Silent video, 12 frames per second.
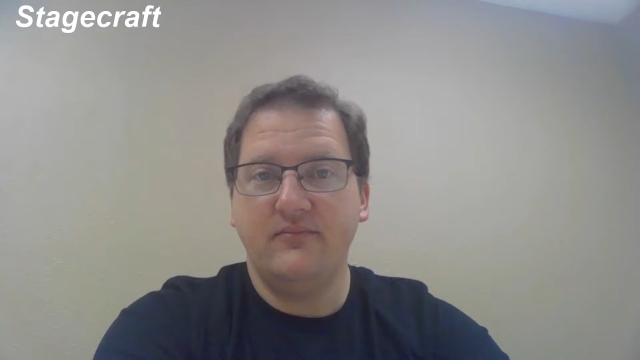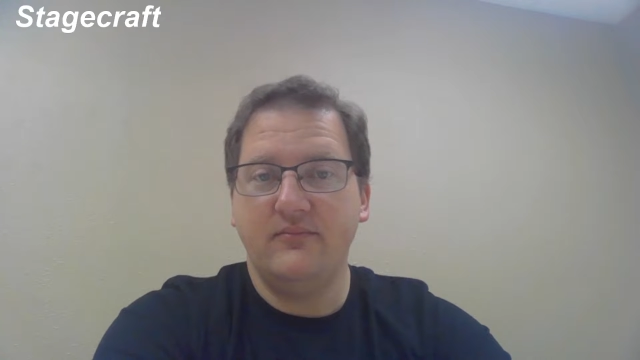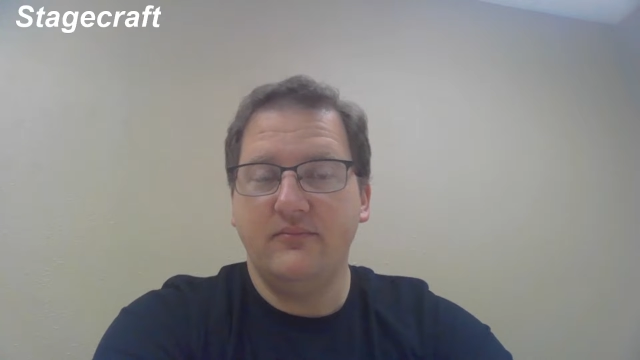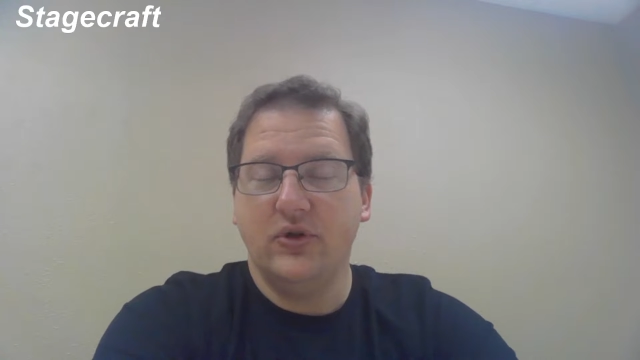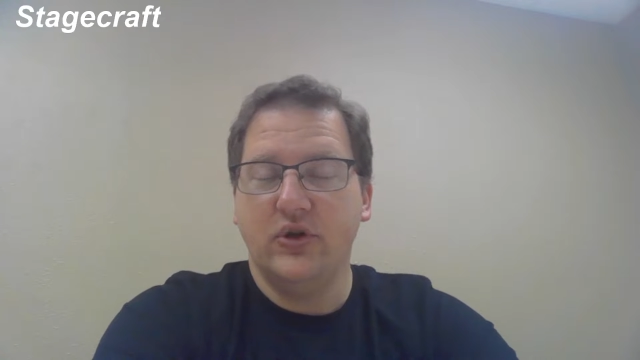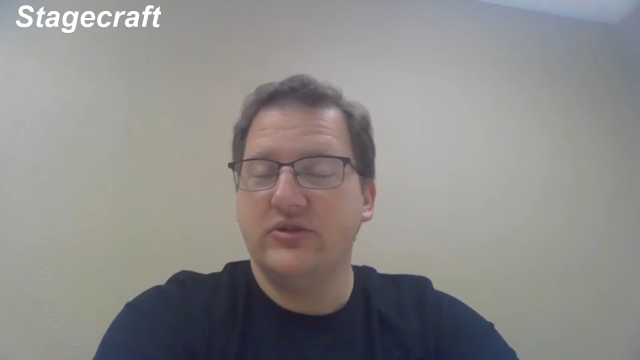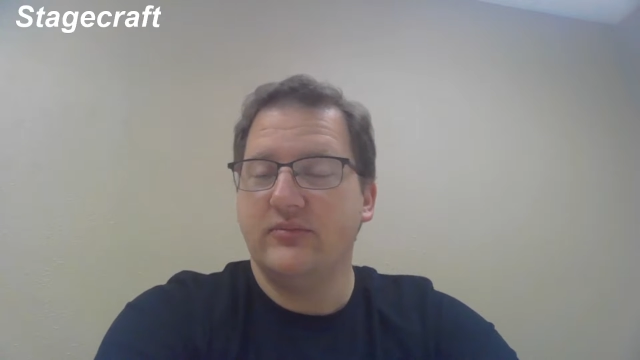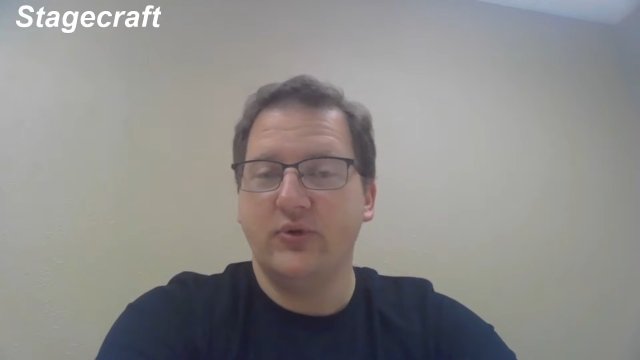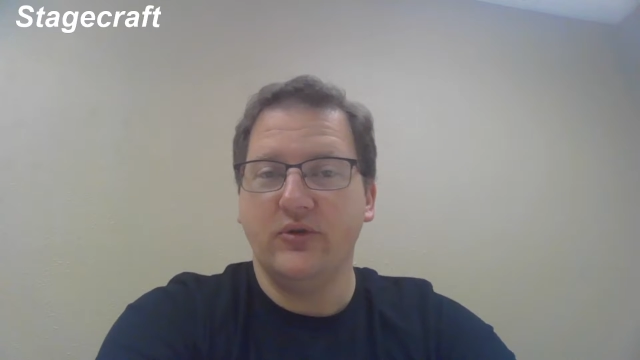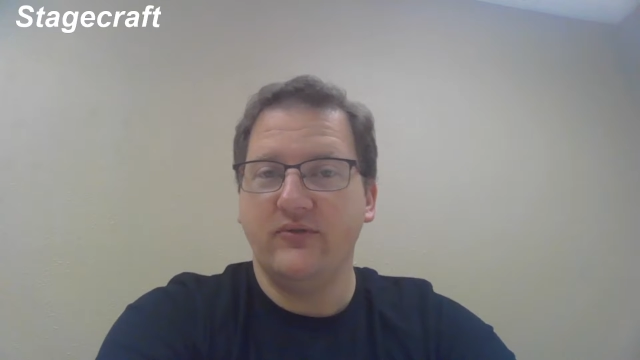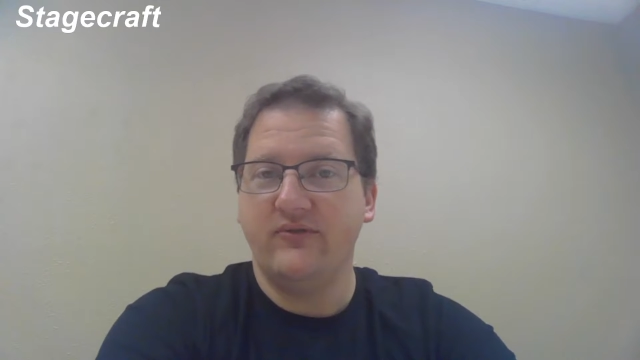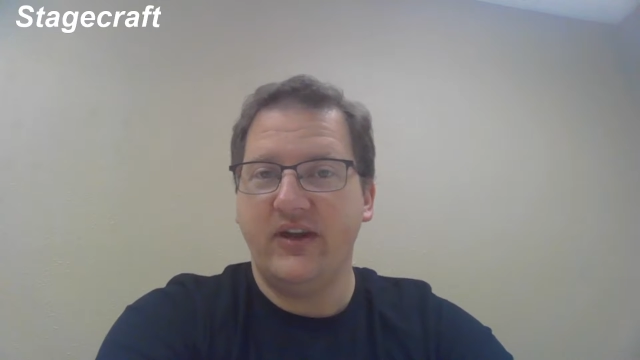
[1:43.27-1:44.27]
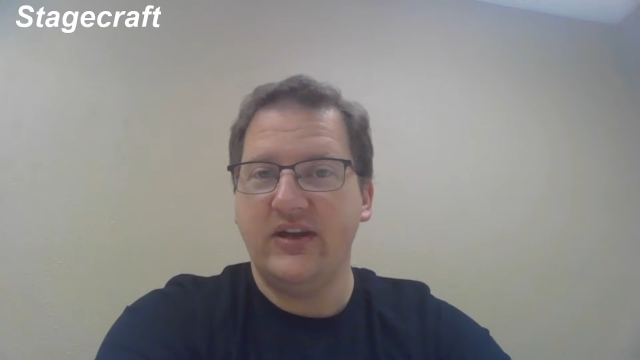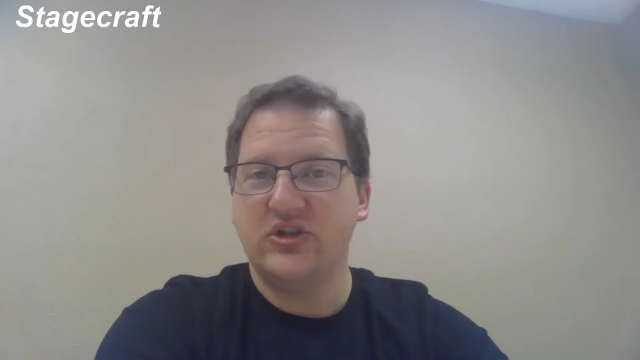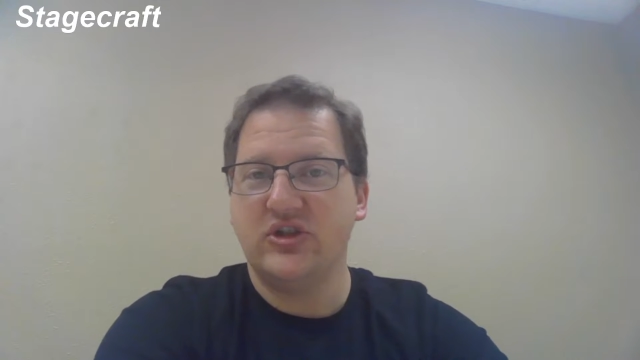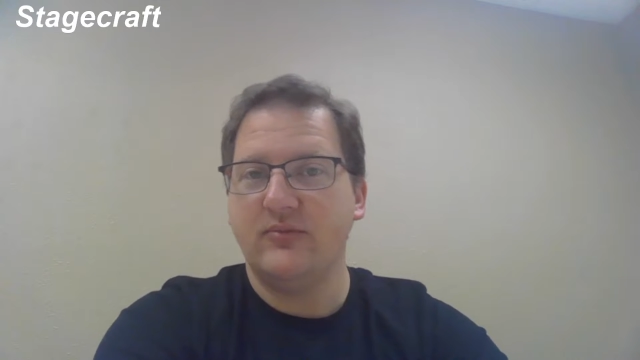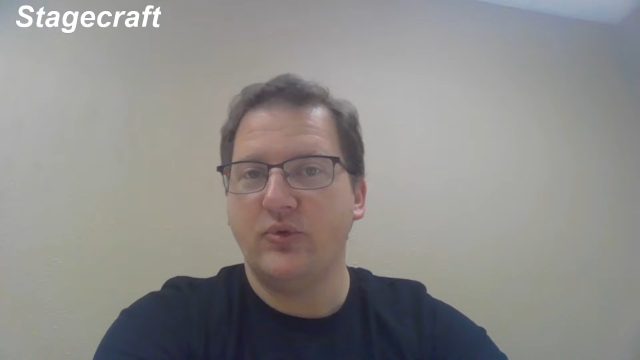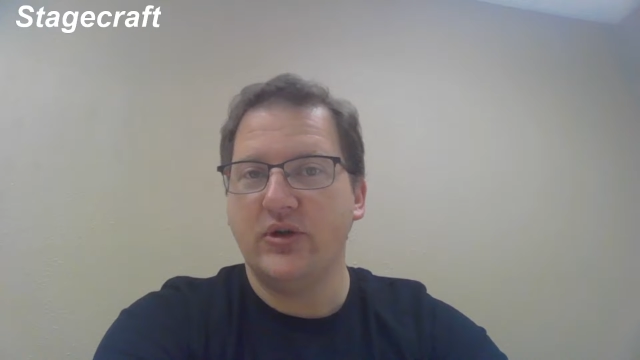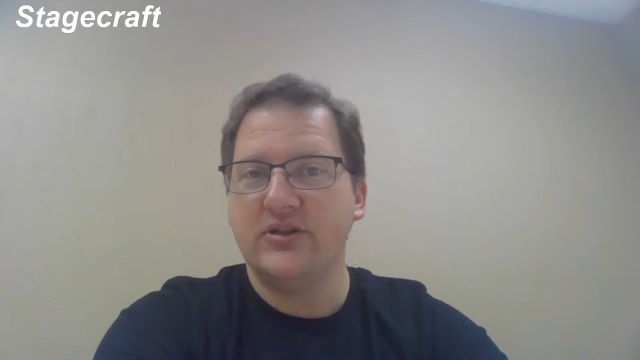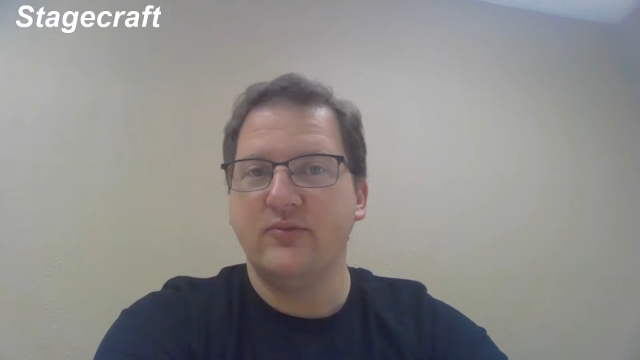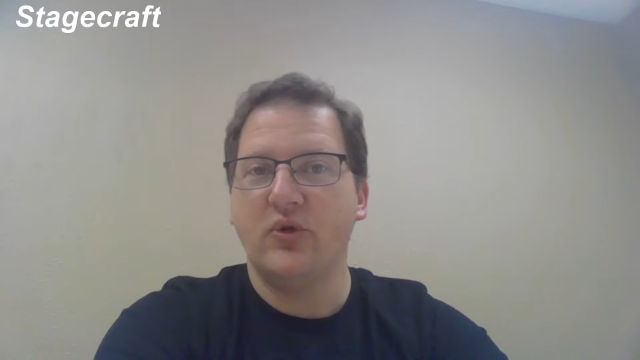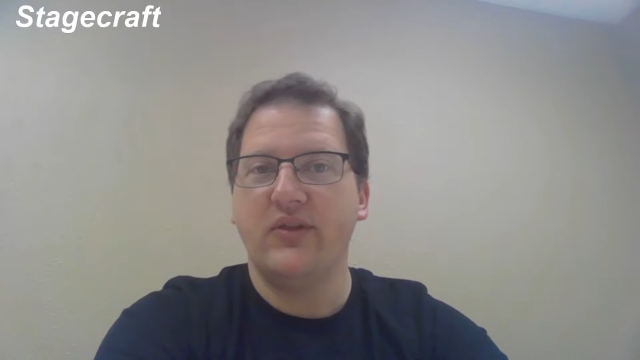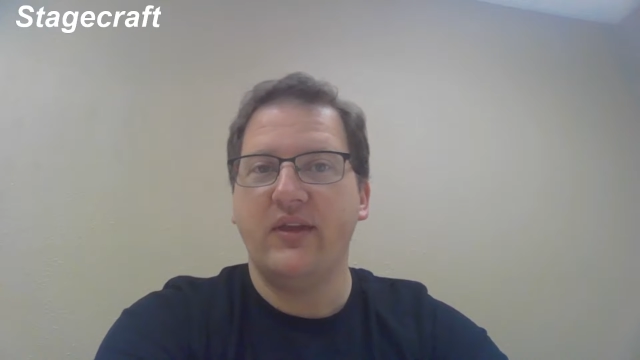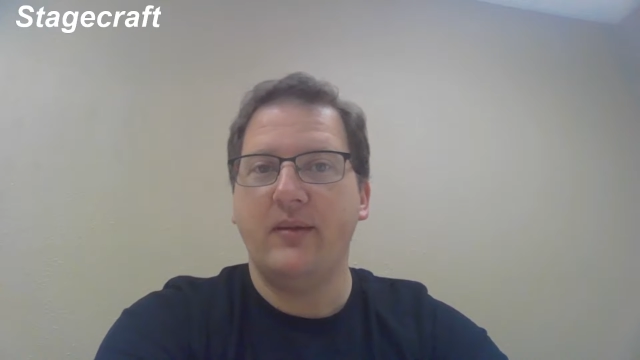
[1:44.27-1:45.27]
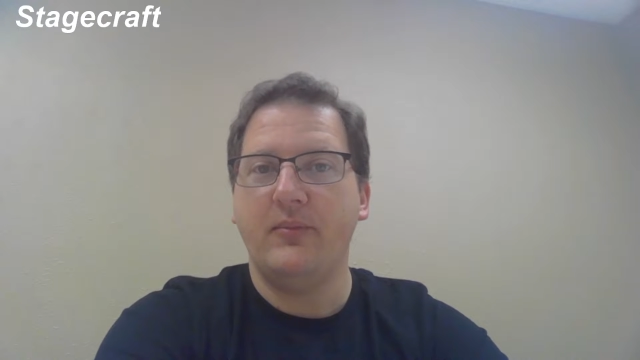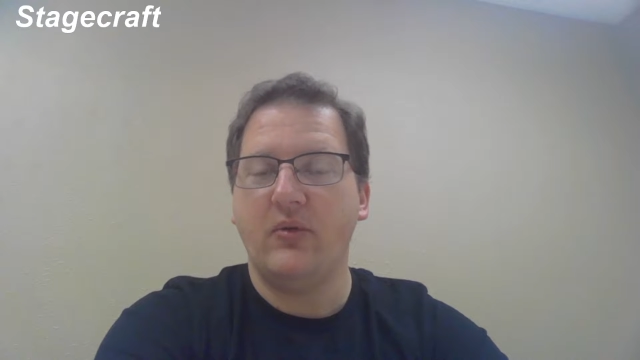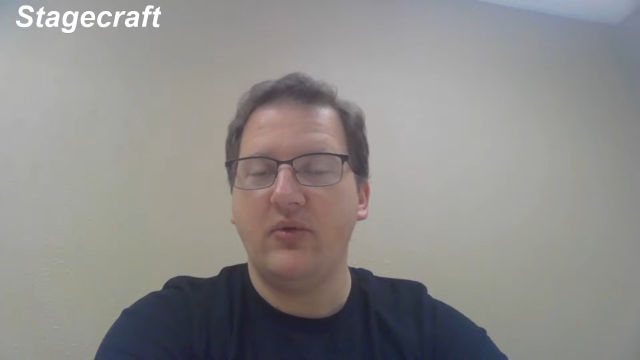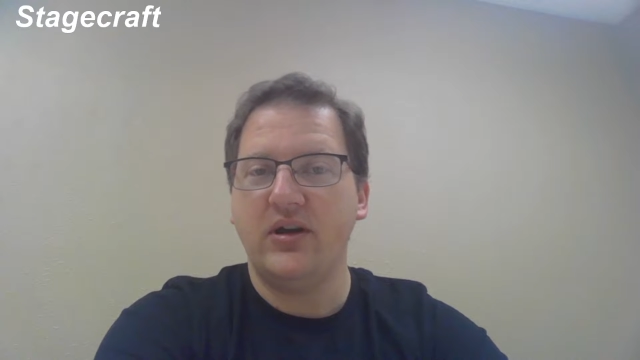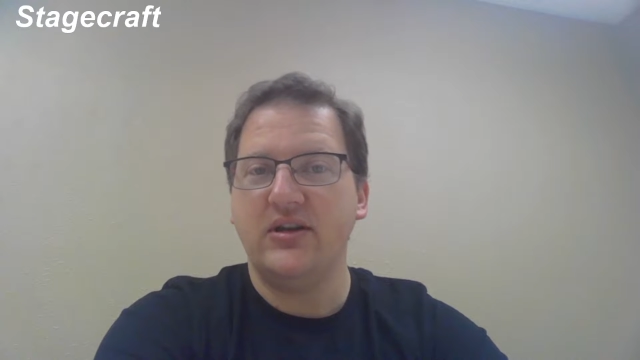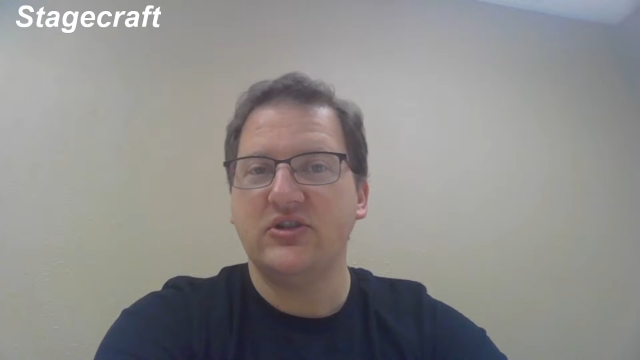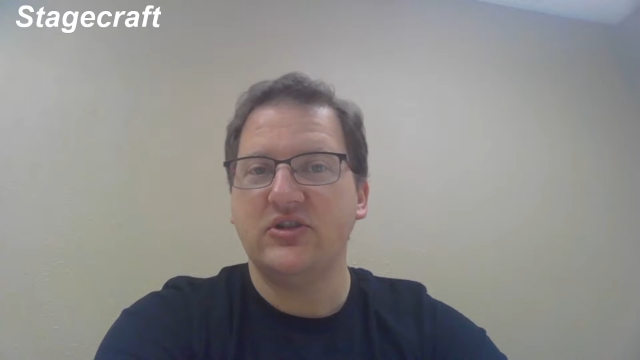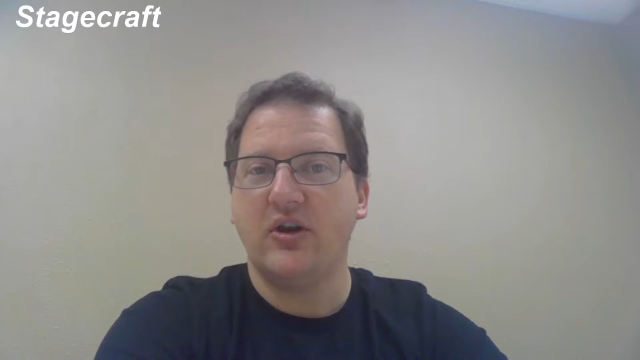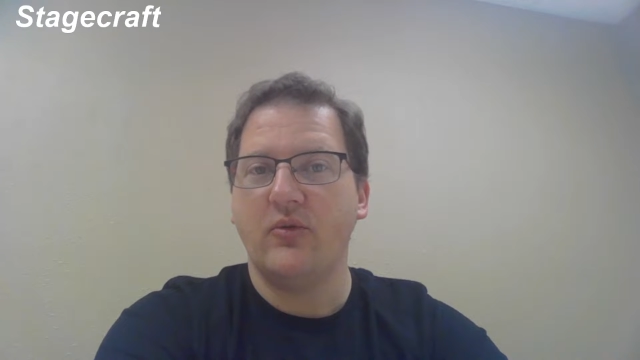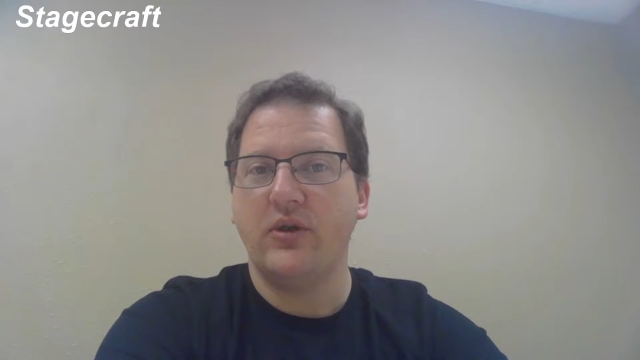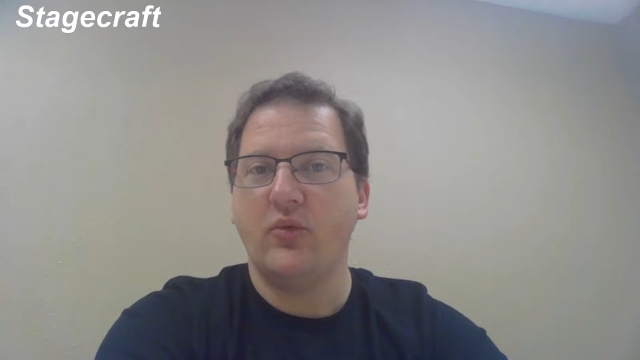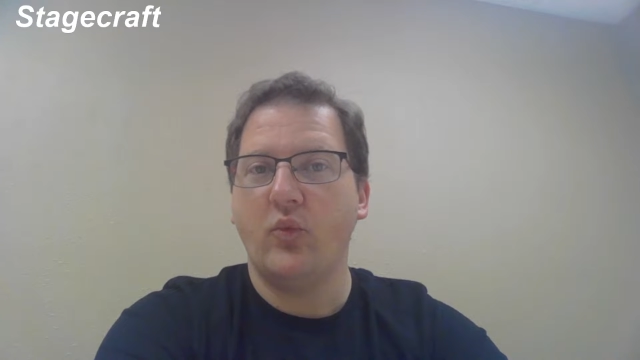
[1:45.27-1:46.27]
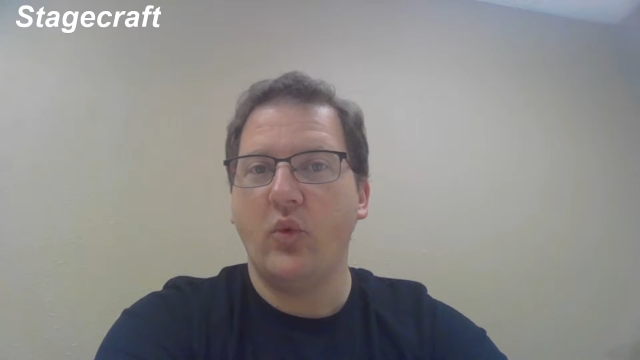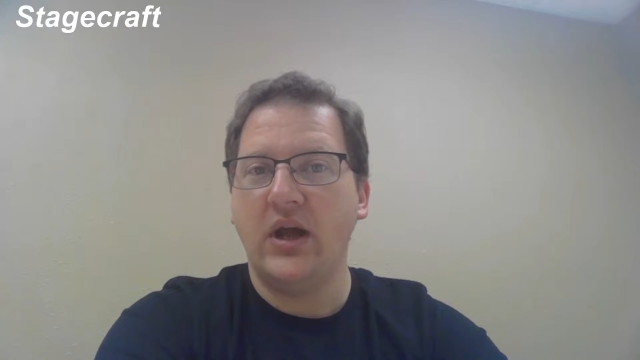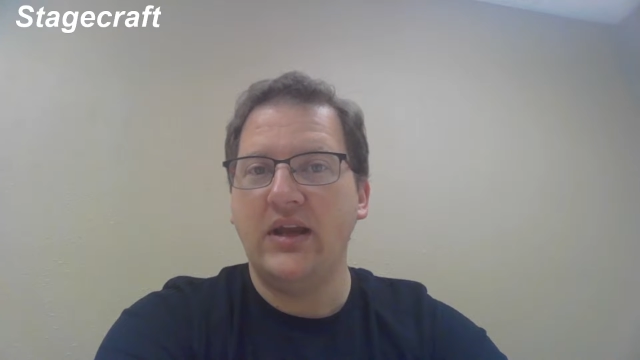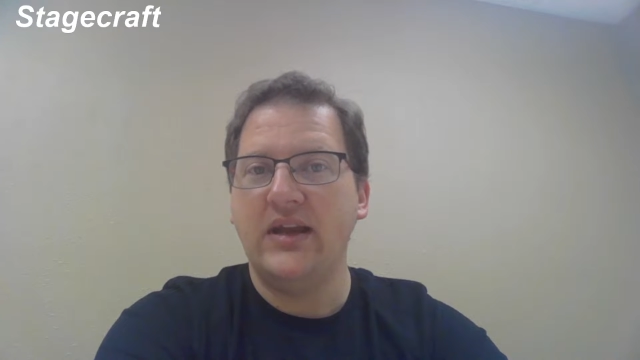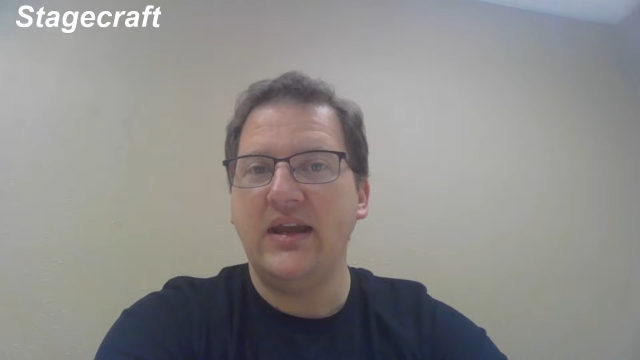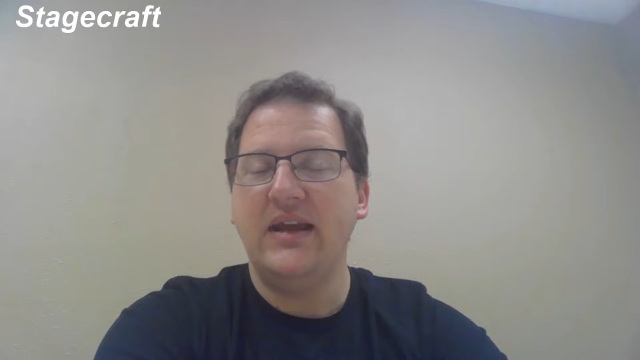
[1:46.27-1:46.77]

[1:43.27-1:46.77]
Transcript: multiple vanishing points, more than that, but we're going to start with 1